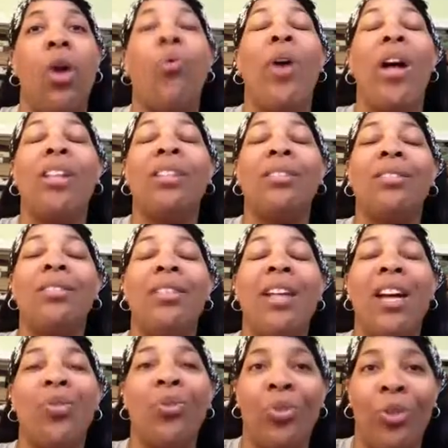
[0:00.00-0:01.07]
Well,
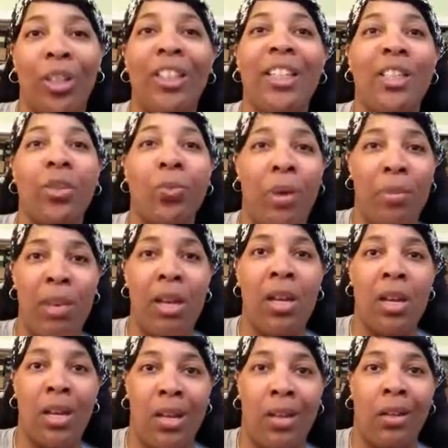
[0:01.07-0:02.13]
not really. The women
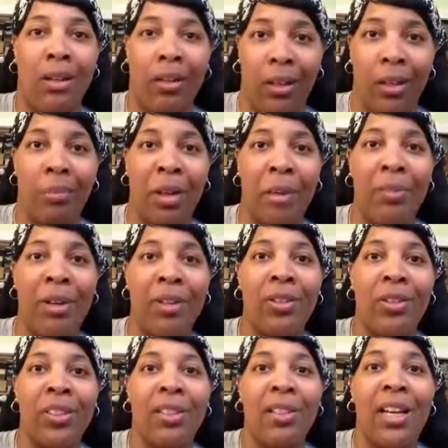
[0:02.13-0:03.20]
in my
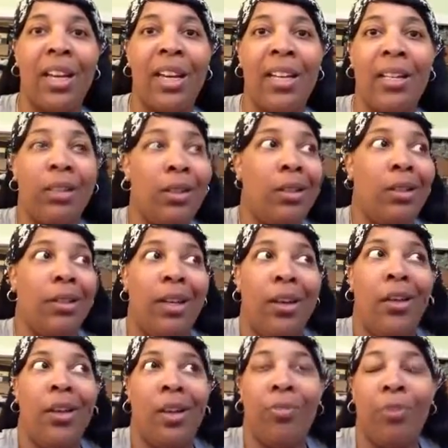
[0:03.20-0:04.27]
mother's side, they
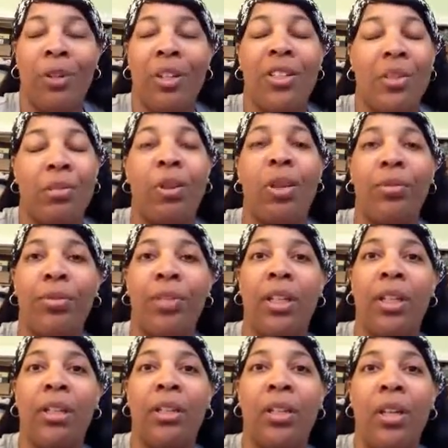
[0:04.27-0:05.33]
all have pretty small
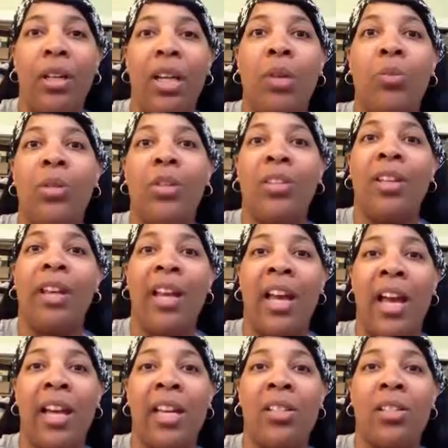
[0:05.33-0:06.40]
feet. It was the
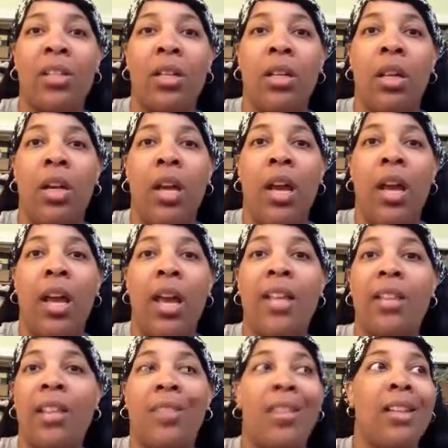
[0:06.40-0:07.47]
guys.
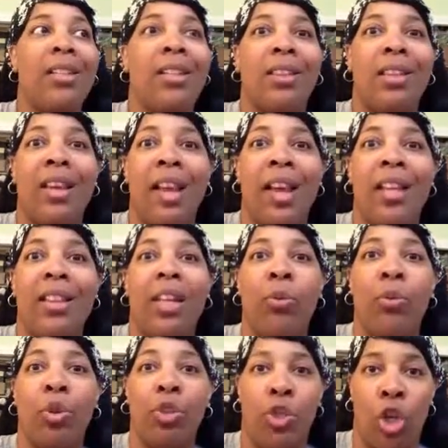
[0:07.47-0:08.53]
And the thing that they had, they
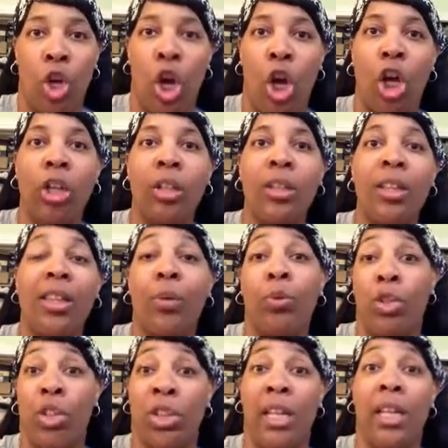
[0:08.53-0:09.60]
were tall, they
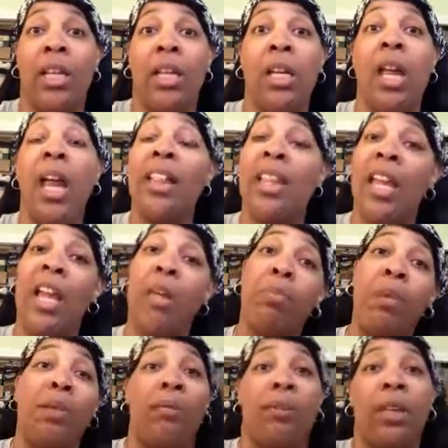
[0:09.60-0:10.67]
were skinny, and they had
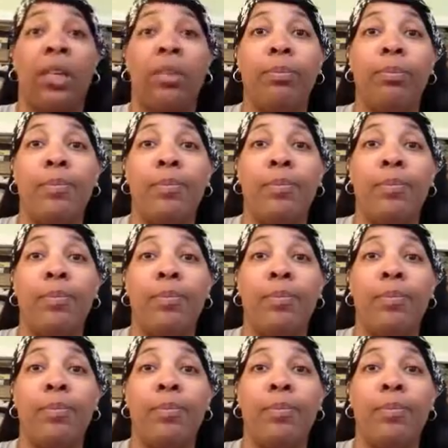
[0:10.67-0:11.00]
big feet.